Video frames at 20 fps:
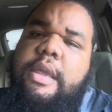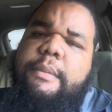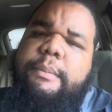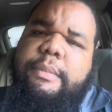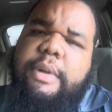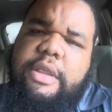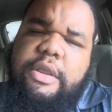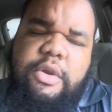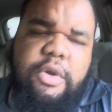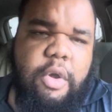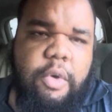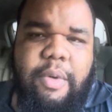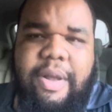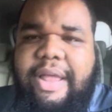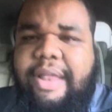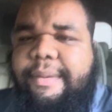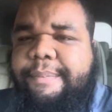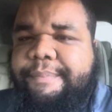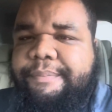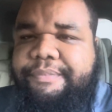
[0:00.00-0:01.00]
But you know
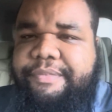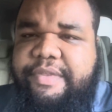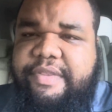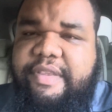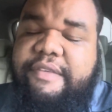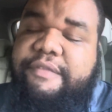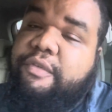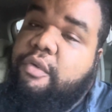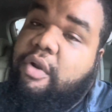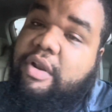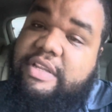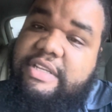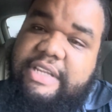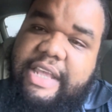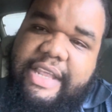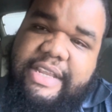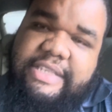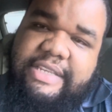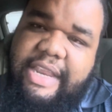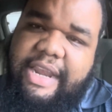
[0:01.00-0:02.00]
what? Since Florida
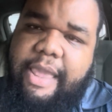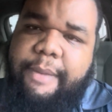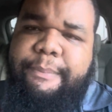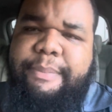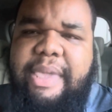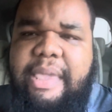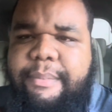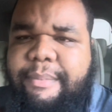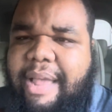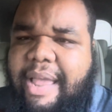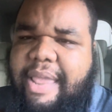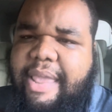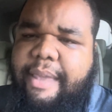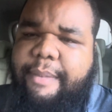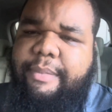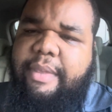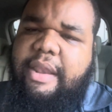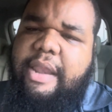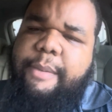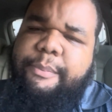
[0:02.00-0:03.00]
State said they beat
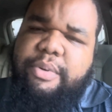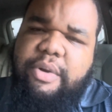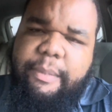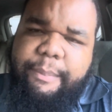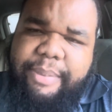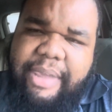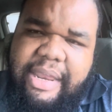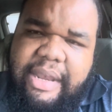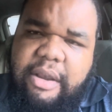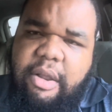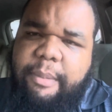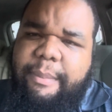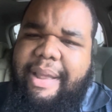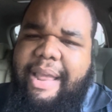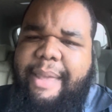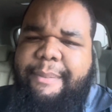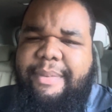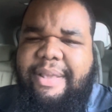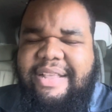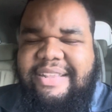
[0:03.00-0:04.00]
Miami, they put a beating on
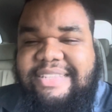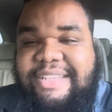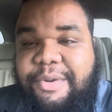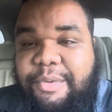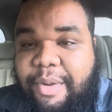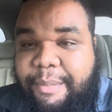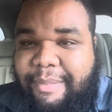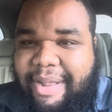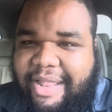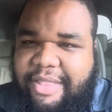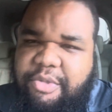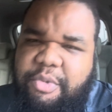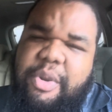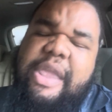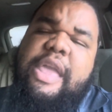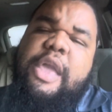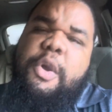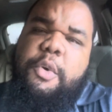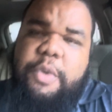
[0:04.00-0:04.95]
Miami because they won by three.